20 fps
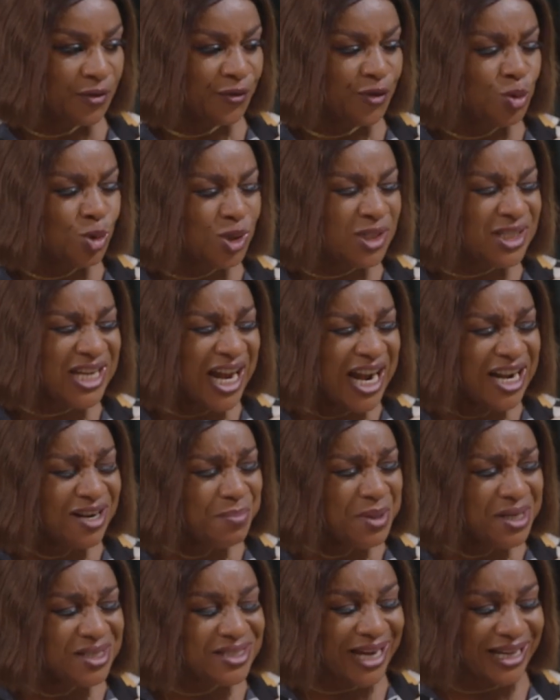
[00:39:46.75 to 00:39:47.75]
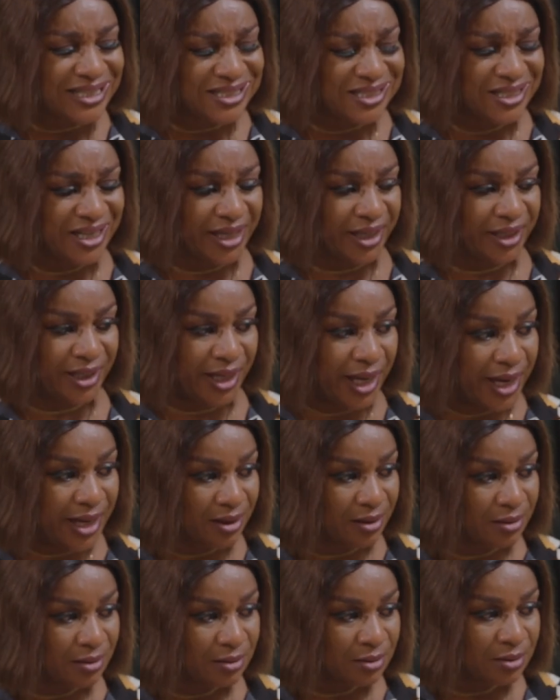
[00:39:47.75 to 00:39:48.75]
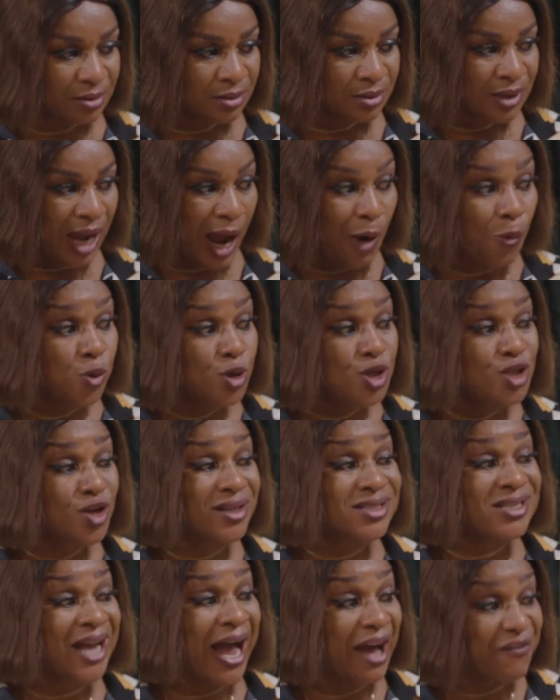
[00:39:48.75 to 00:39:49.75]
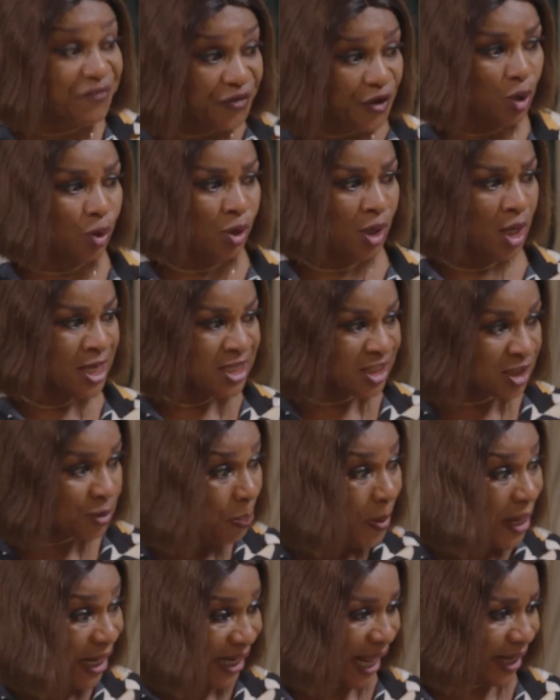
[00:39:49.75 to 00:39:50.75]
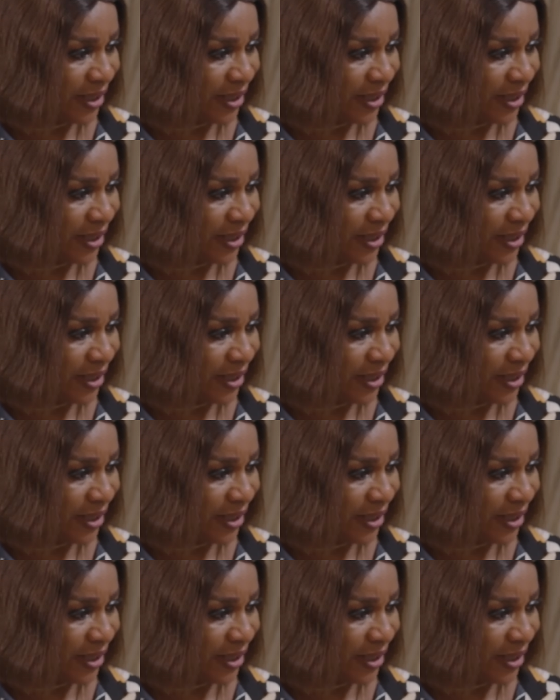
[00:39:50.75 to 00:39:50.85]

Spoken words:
If you tell me that again, I will not have you speak